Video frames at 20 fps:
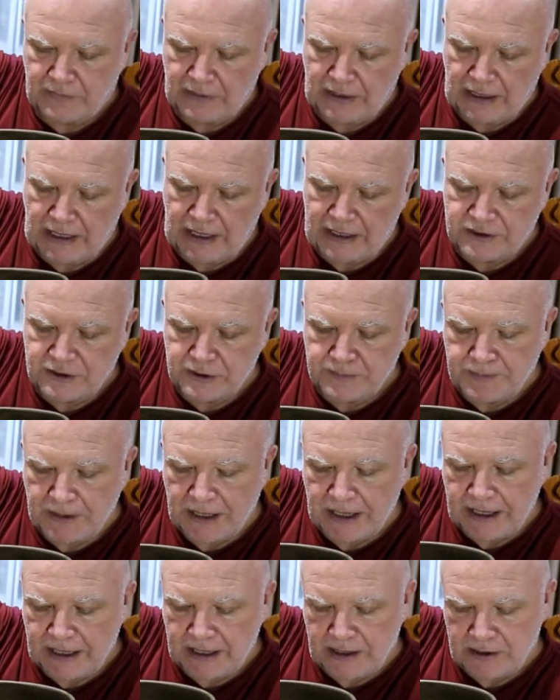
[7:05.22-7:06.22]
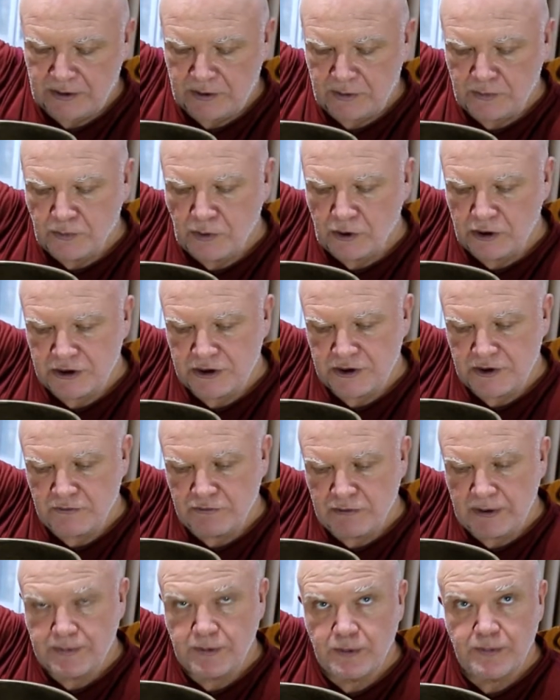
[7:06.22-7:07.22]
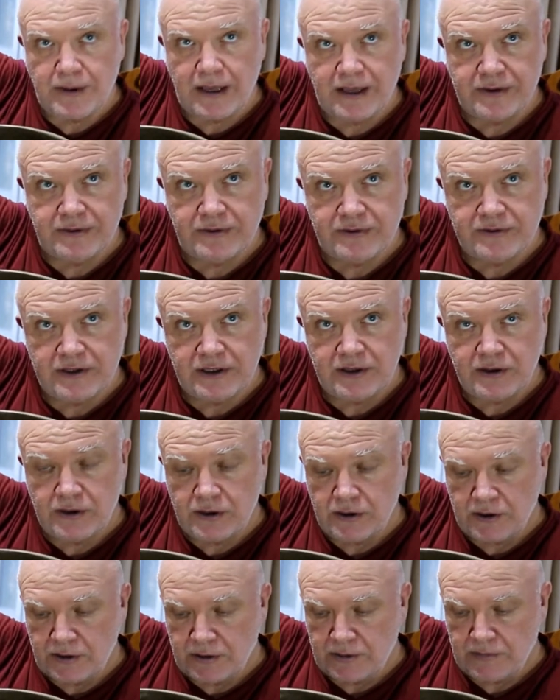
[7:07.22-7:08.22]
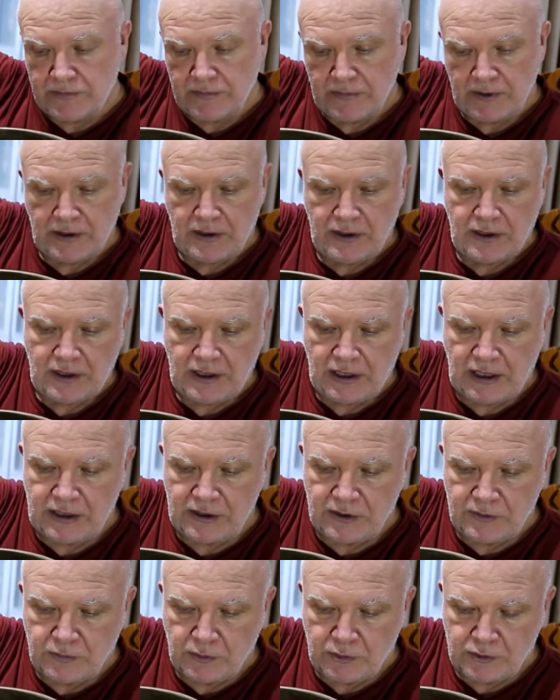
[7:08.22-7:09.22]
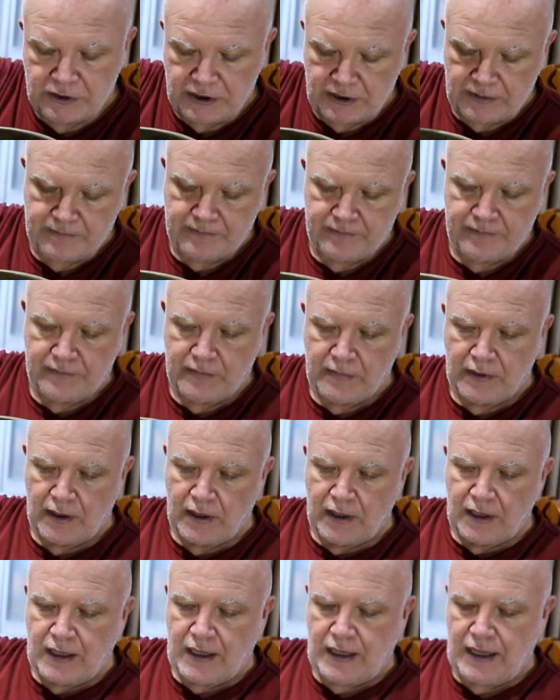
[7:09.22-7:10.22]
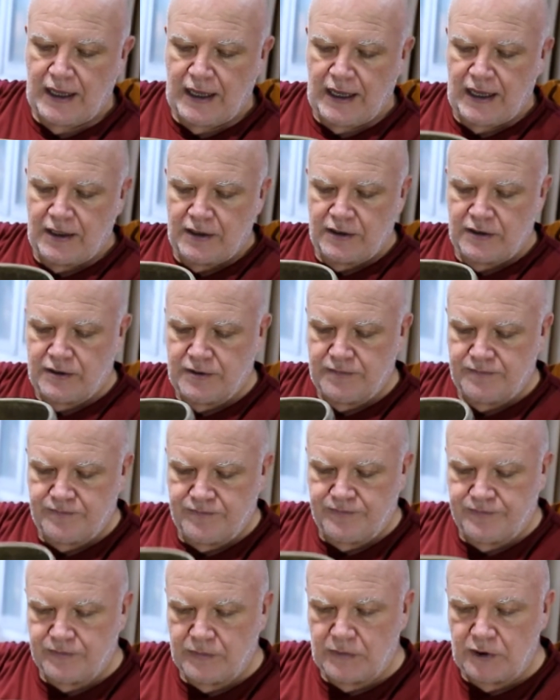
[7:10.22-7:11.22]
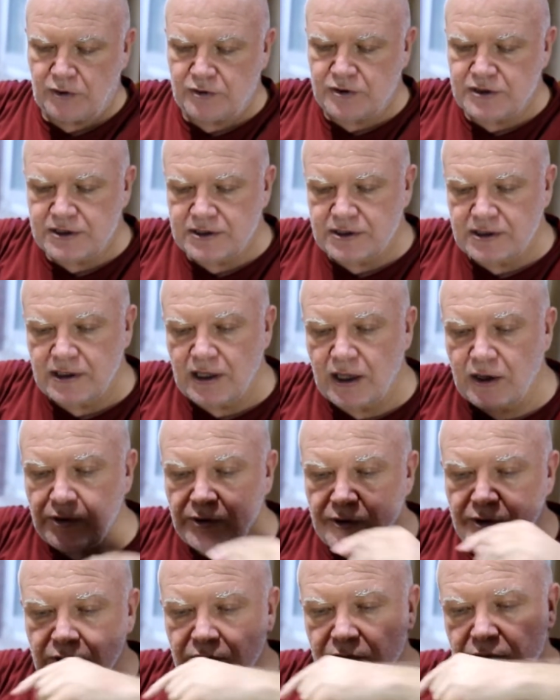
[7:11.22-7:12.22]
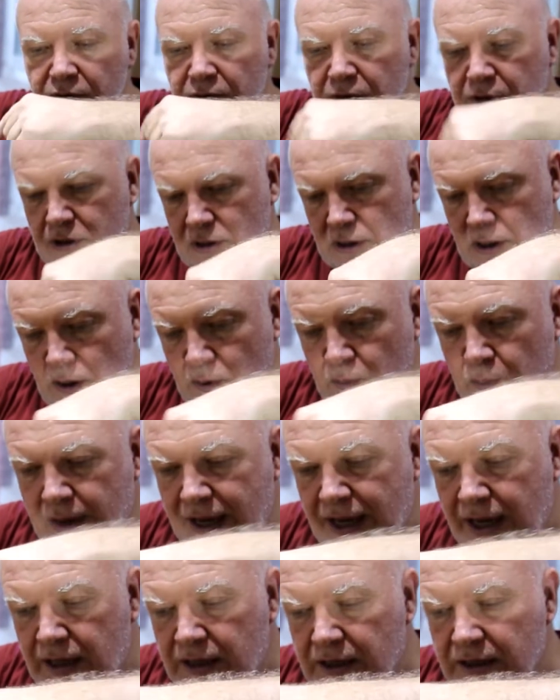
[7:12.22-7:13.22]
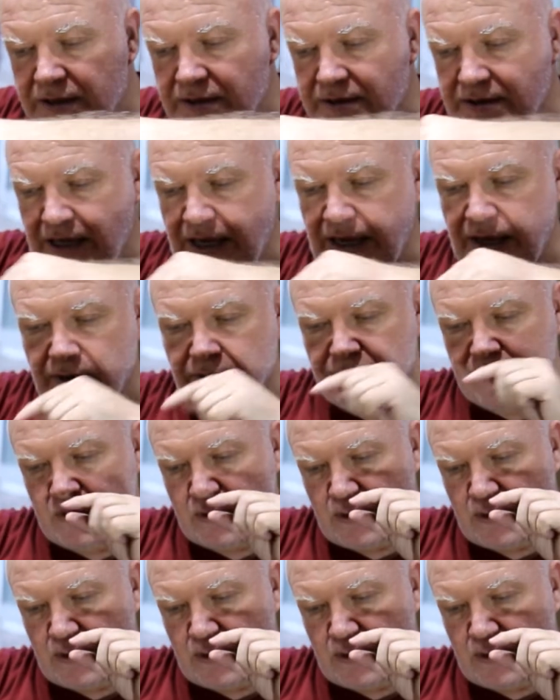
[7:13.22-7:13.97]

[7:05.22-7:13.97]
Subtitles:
as you play it, you watch the ripple patterns in the water, and you slow your awareness down